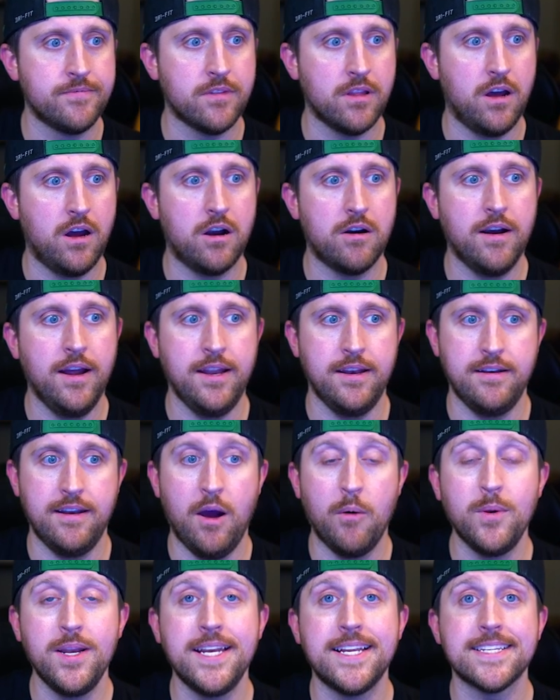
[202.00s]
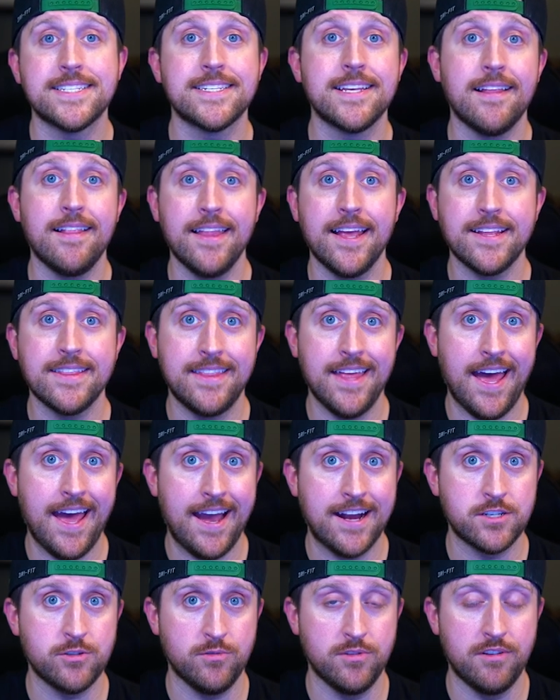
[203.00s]
All right, now we need to select that
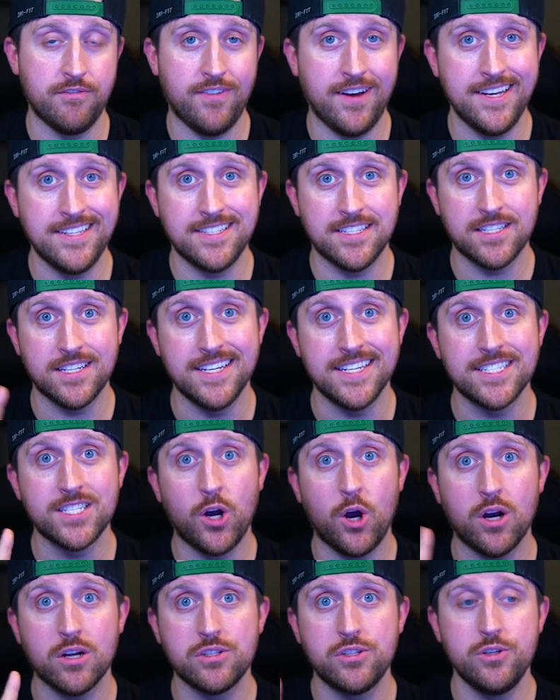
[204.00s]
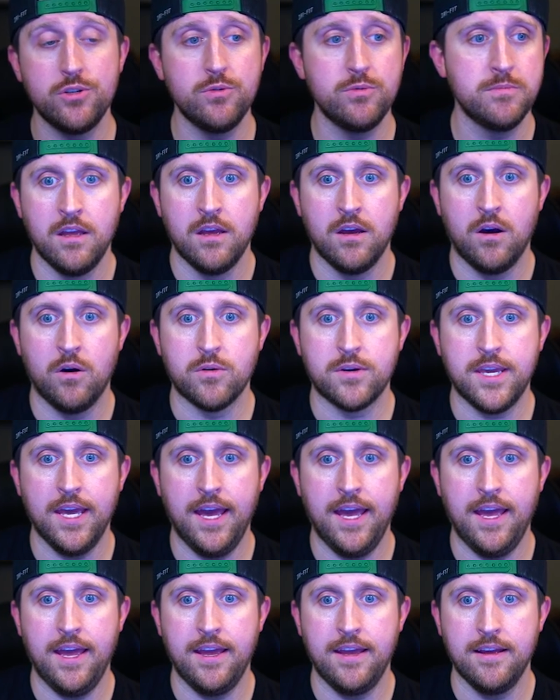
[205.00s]
actual device it's gonna talk to.
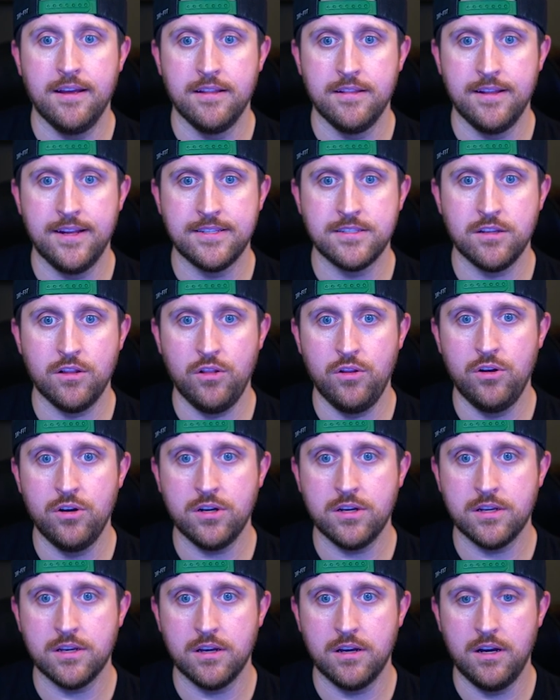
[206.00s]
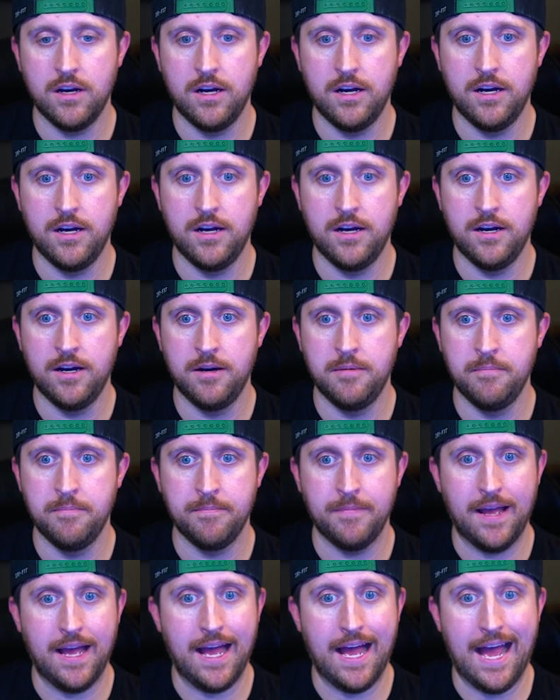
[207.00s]
Okay, let's look. Um,
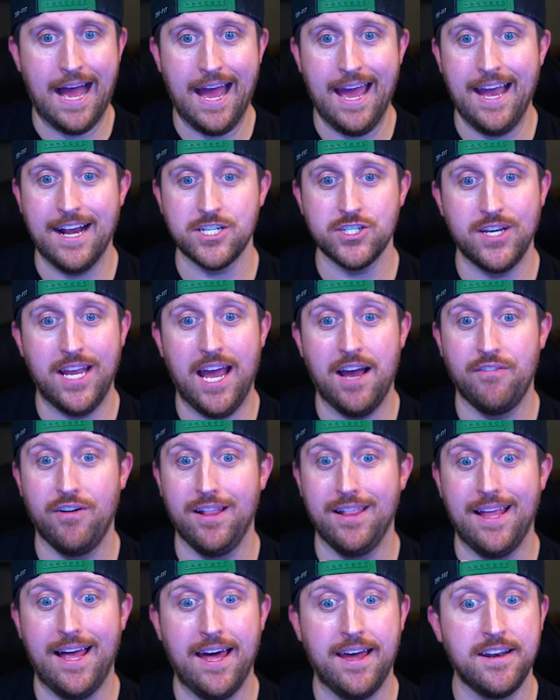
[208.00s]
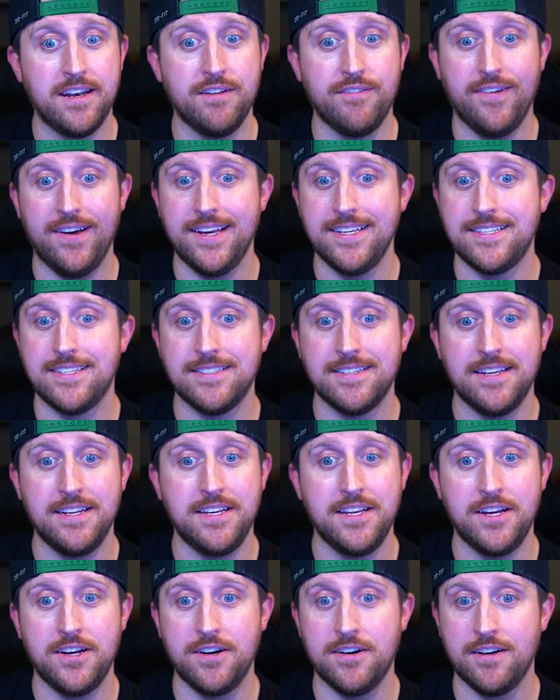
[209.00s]
I actually have a lot of devices in
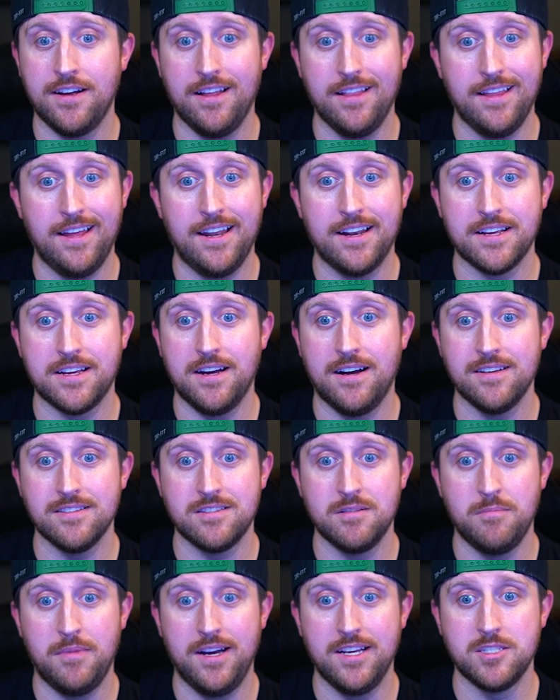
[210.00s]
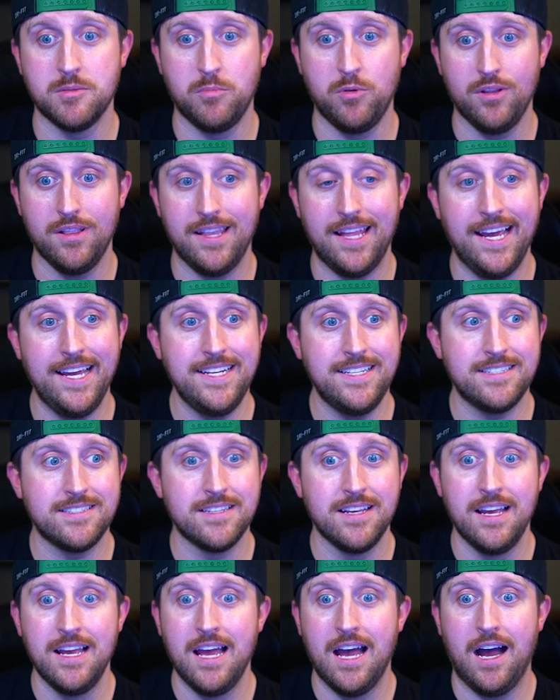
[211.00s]
here, a lot of customizable lights.
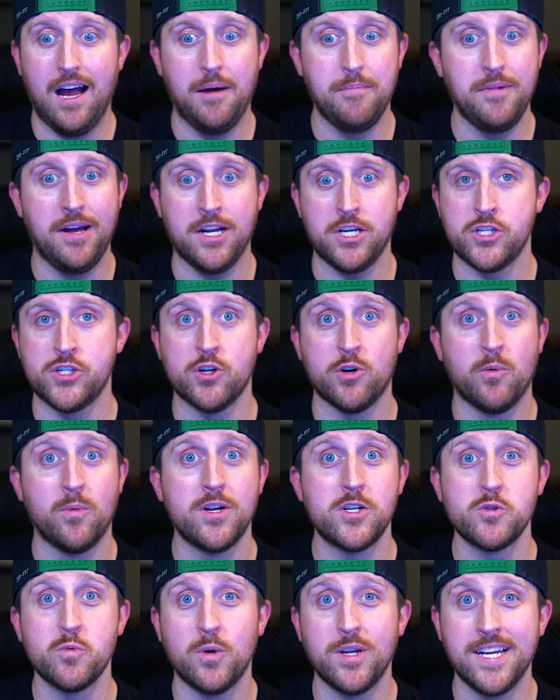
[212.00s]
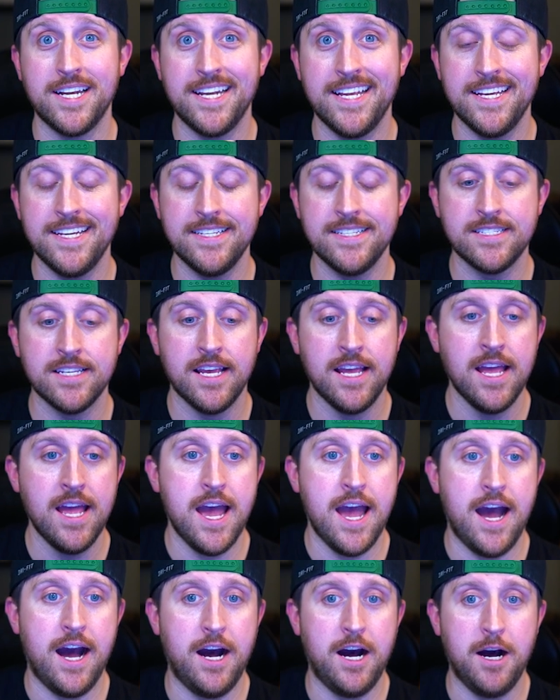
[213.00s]
I'm not sure which one it is.
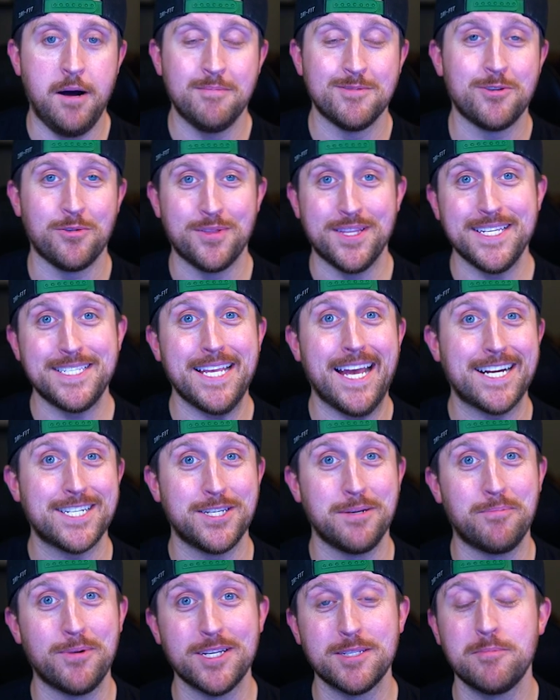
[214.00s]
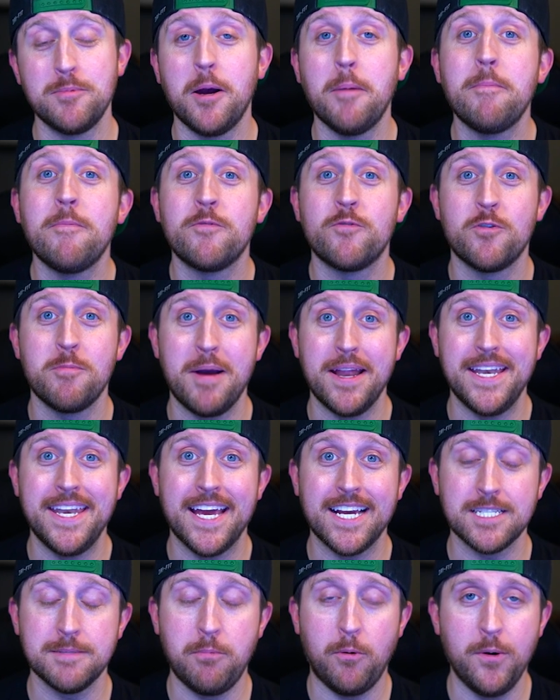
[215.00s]
Um, so this actually brings me up for my
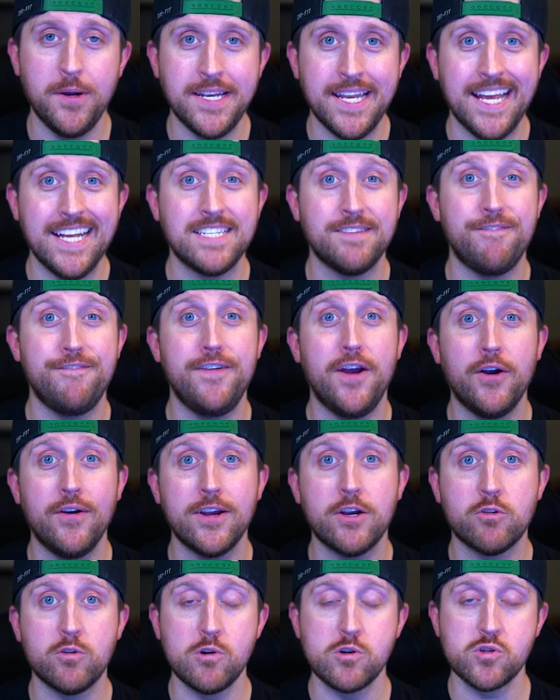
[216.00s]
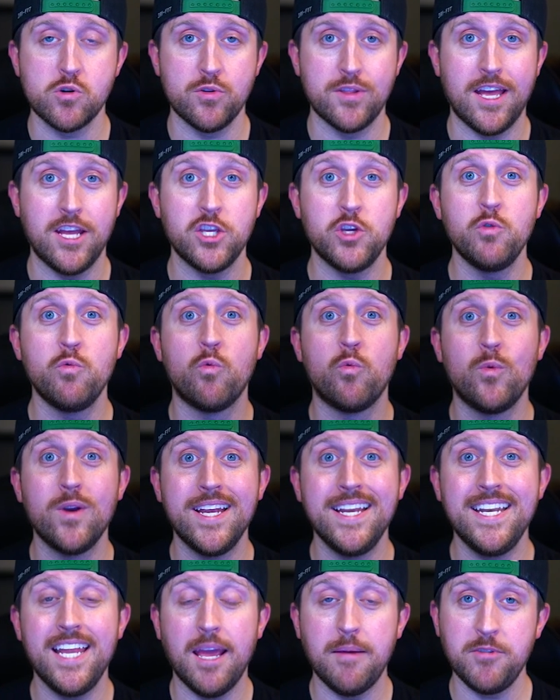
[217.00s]
next point. It's very crucial that you
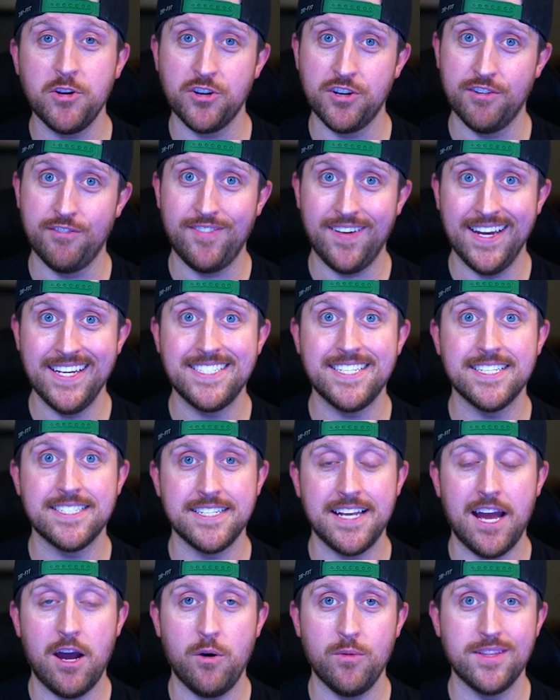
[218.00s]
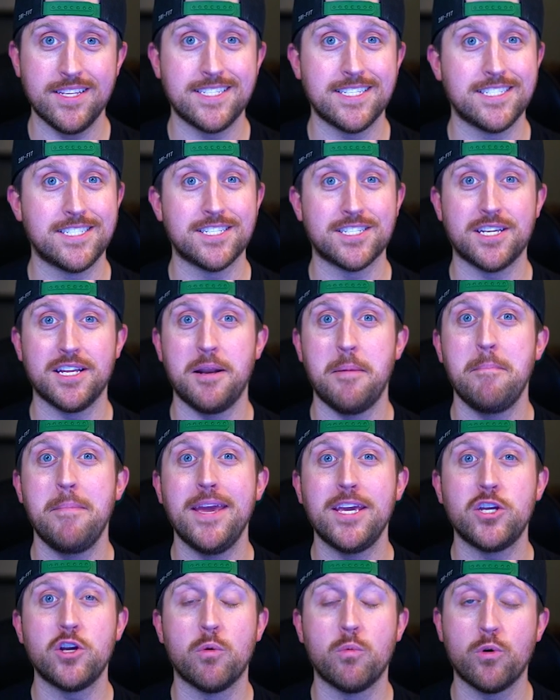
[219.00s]
rename your devices now. This is just gonna
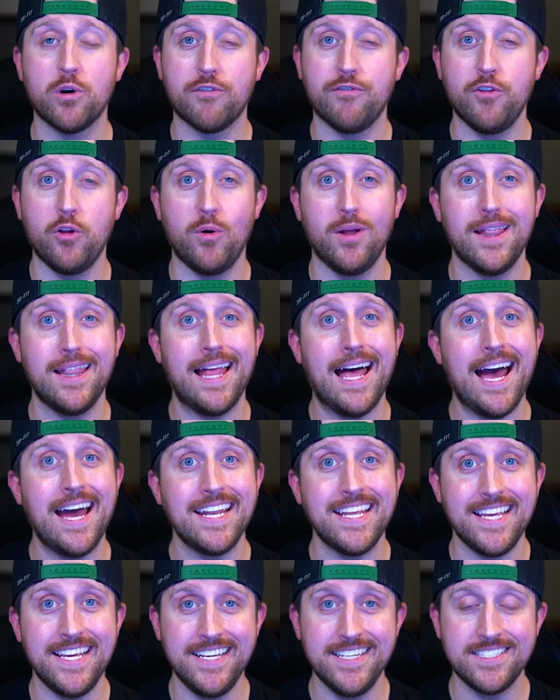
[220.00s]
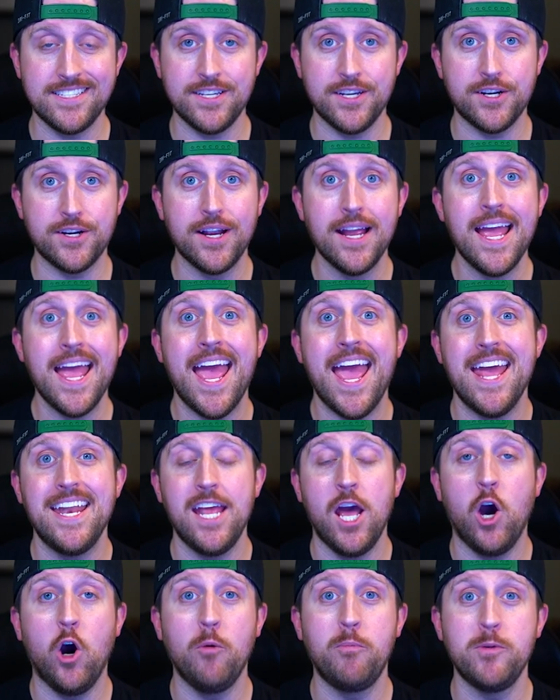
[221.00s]
make your workflow a lot easier and
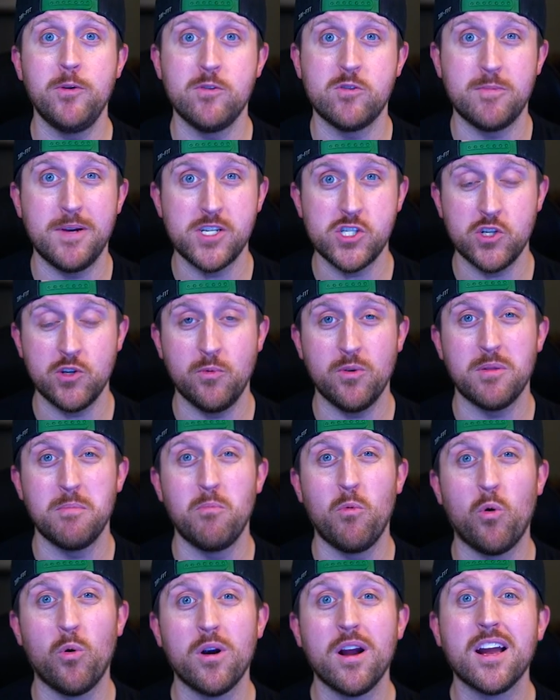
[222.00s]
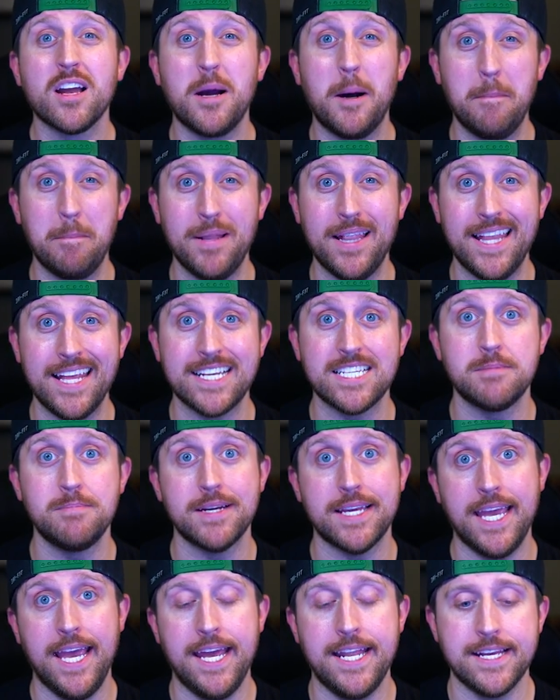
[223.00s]
help you, especially with more complex
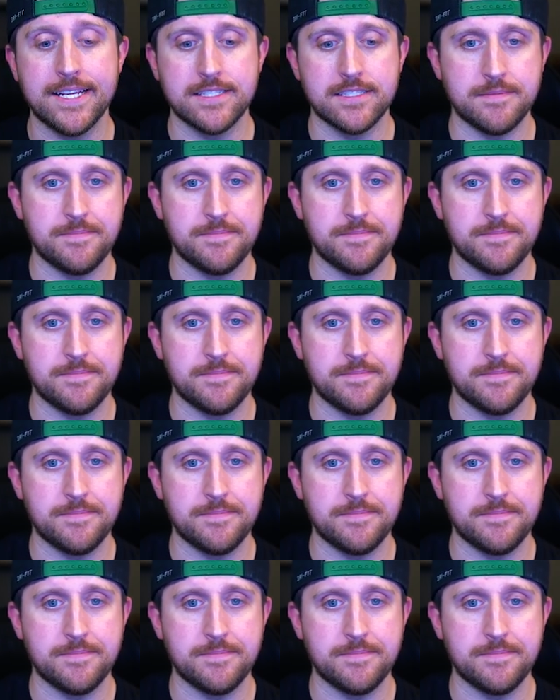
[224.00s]
mechanics.